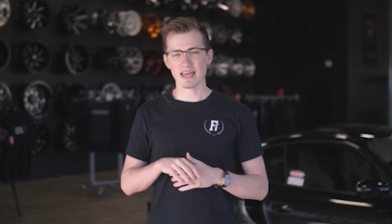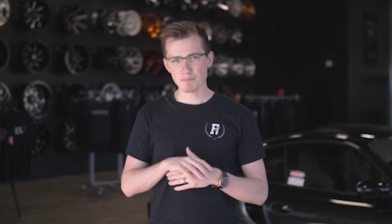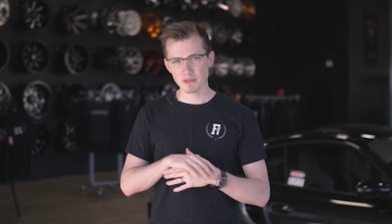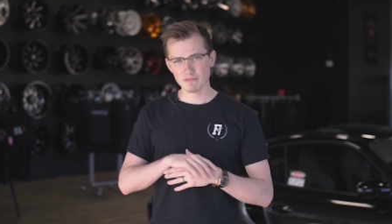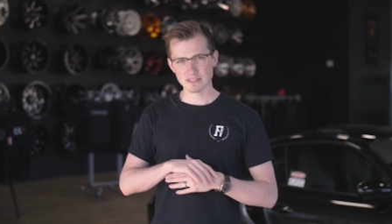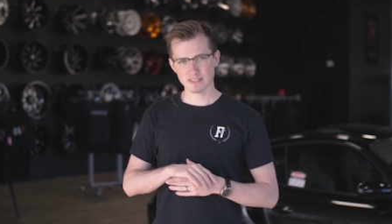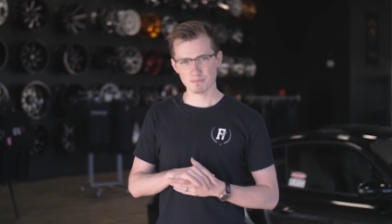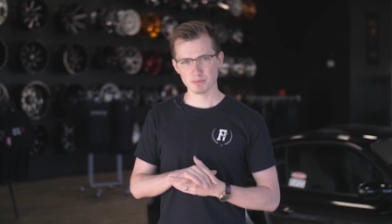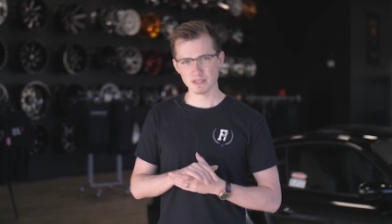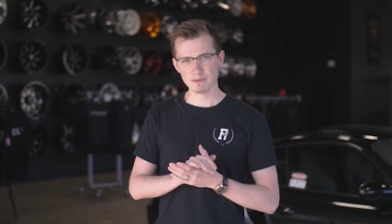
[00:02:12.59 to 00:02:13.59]
can't believe I
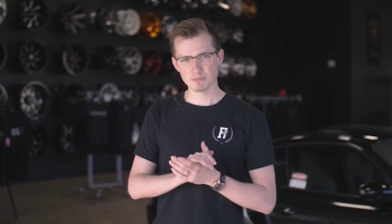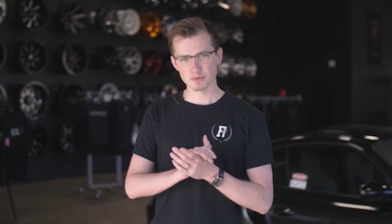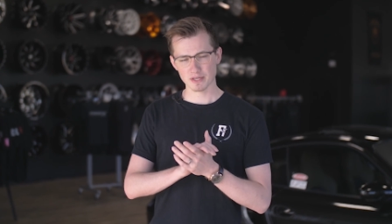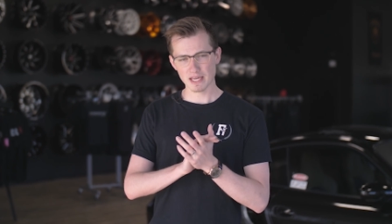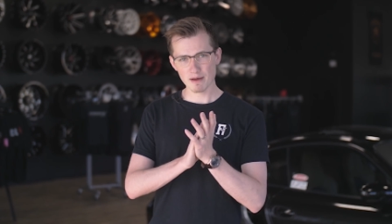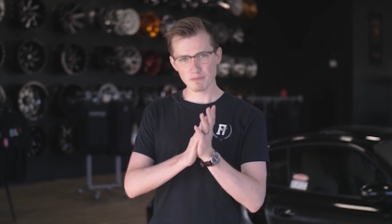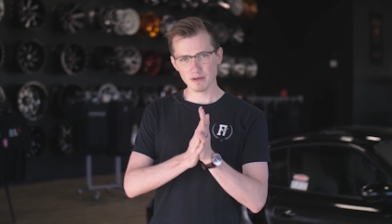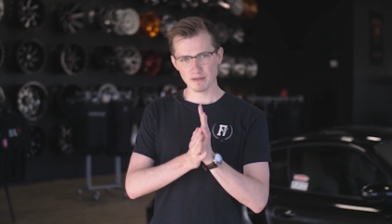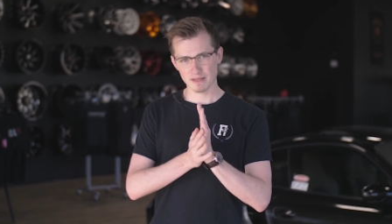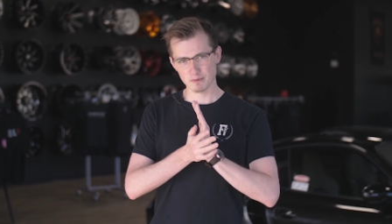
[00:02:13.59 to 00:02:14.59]
said plebe to a
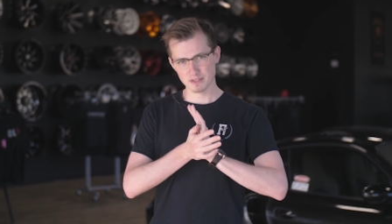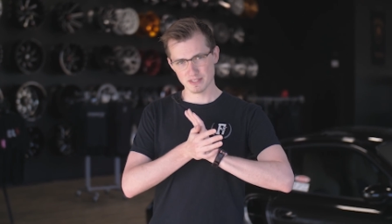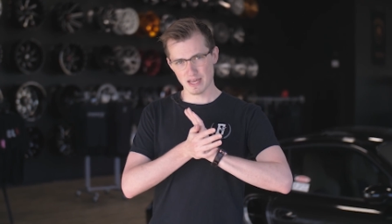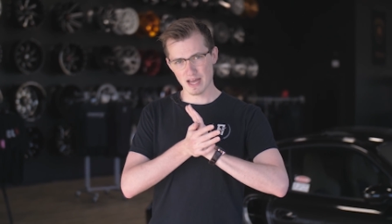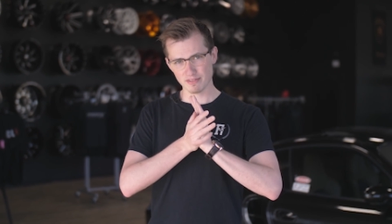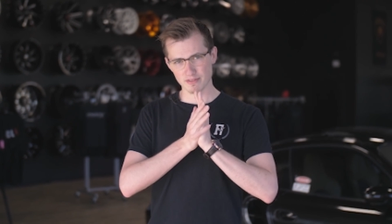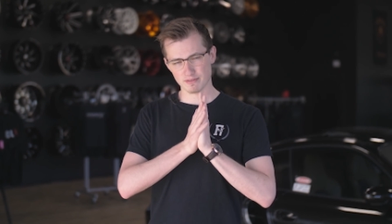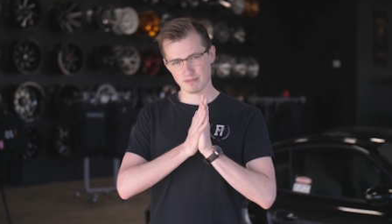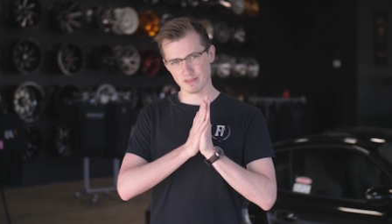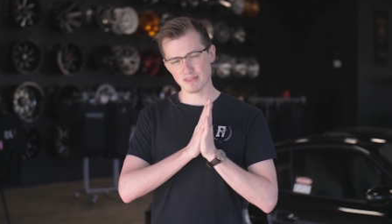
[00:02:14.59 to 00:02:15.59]
camera. It was
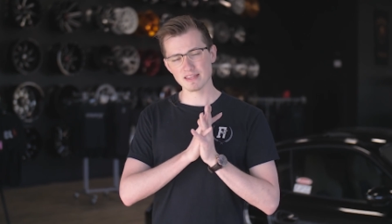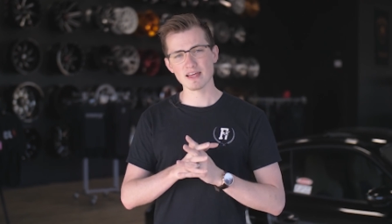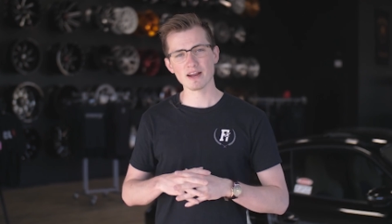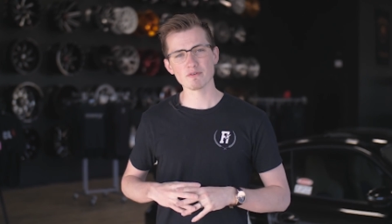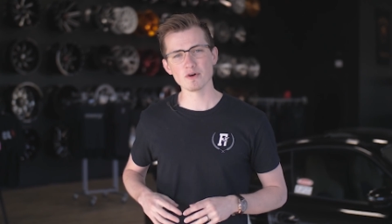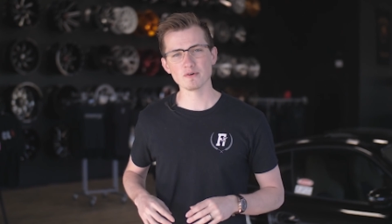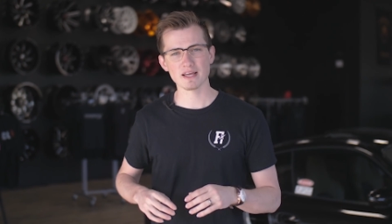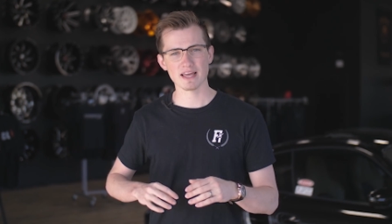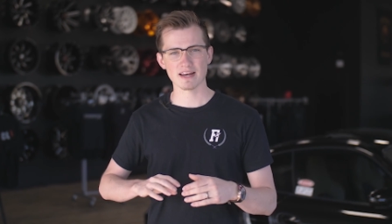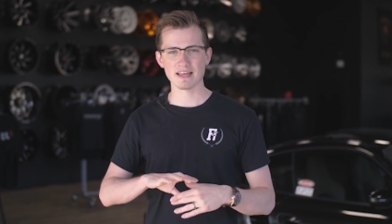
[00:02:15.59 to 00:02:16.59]
on the thing that I wrote,
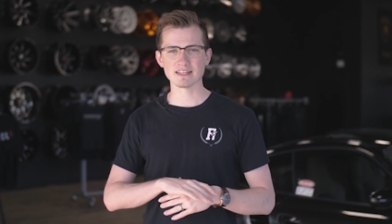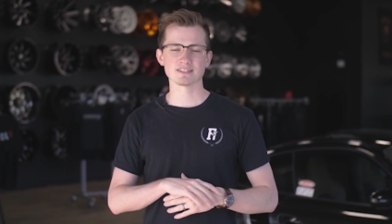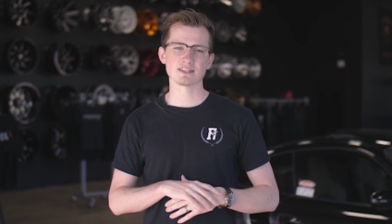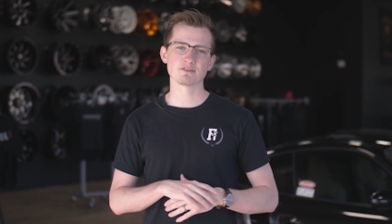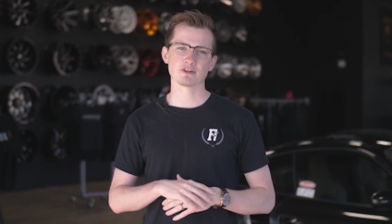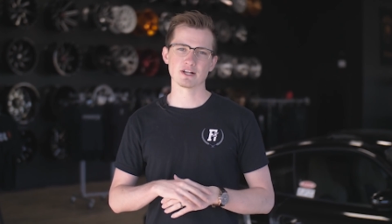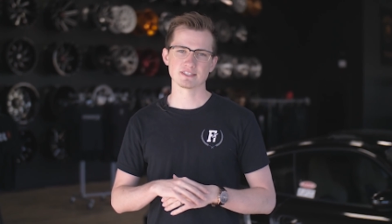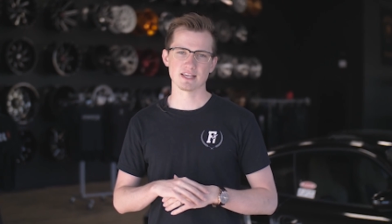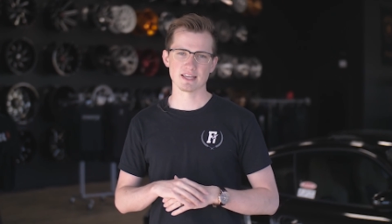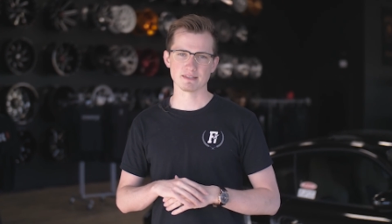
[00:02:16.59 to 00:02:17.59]
and I instantly regret
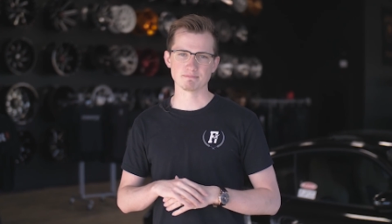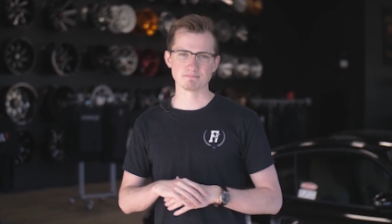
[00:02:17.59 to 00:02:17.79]
saying it.